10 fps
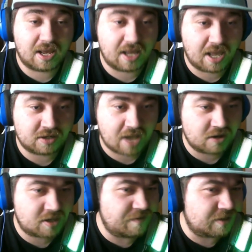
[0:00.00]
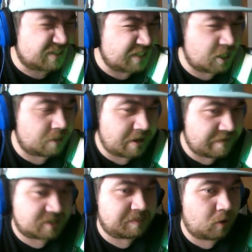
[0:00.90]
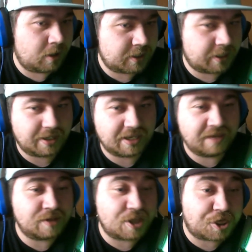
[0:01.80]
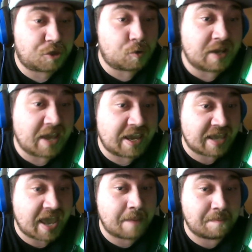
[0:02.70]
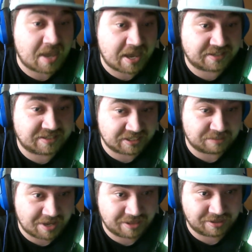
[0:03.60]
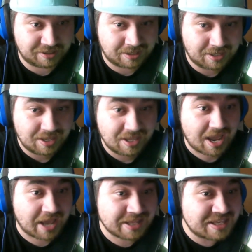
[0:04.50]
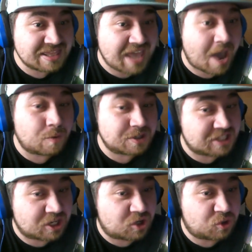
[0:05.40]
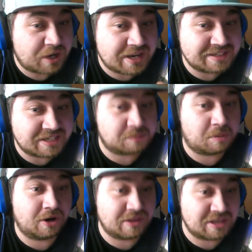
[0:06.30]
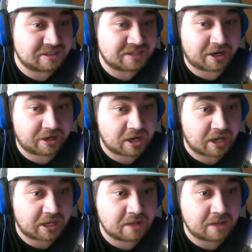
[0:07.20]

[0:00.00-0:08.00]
I'll give a little bit of a spoiler. Even the 3 a.m. Estes method, I think that was the craziest part of the entire night. That was the